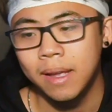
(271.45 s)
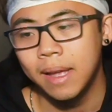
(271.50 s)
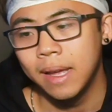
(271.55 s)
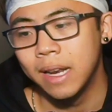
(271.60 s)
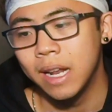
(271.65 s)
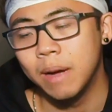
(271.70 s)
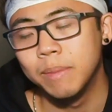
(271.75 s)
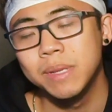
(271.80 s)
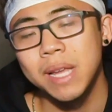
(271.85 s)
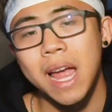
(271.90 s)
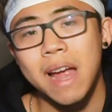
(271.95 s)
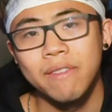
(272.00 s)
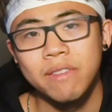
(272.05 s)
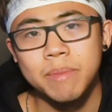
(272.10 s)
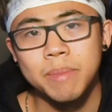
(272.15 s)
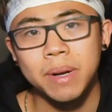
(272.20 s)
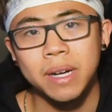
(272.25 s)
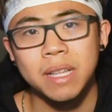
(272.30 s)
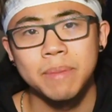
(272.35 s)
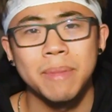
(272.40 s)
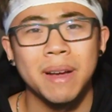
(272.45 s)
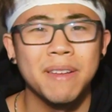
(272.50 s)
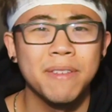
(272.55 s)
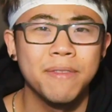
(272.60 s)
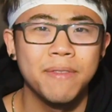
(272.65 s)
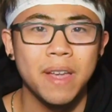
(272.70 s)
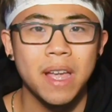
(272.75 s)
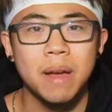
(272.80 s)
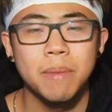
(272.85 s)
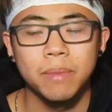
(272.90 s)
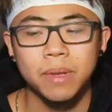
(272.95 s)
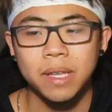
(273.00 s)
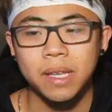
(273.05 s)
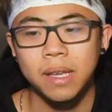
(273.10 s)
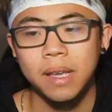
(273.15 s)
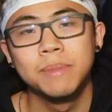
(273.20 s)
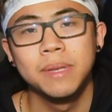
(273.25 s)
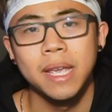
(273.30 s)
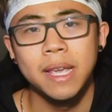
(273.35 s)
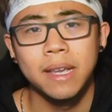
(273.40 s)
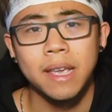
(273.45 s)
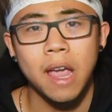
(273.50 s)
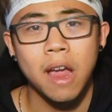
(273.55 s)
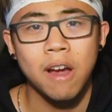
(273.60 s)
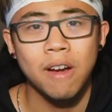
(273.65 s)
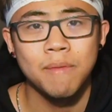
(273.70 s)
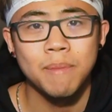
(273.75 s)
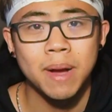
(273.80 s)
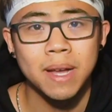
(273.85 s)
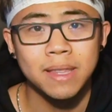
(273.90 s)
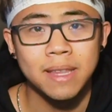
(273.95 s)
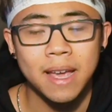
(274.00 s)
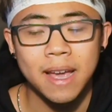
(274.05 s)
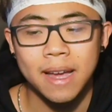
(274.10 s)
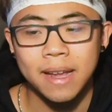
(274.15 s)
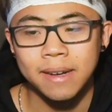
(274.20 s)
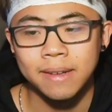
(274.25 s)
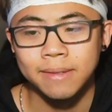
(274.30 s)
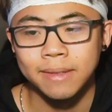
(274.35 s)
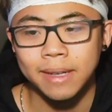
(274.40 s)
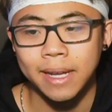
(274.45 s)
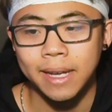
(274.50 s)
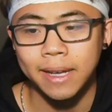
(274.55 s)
It helps everybody, my family, help take care of my dad.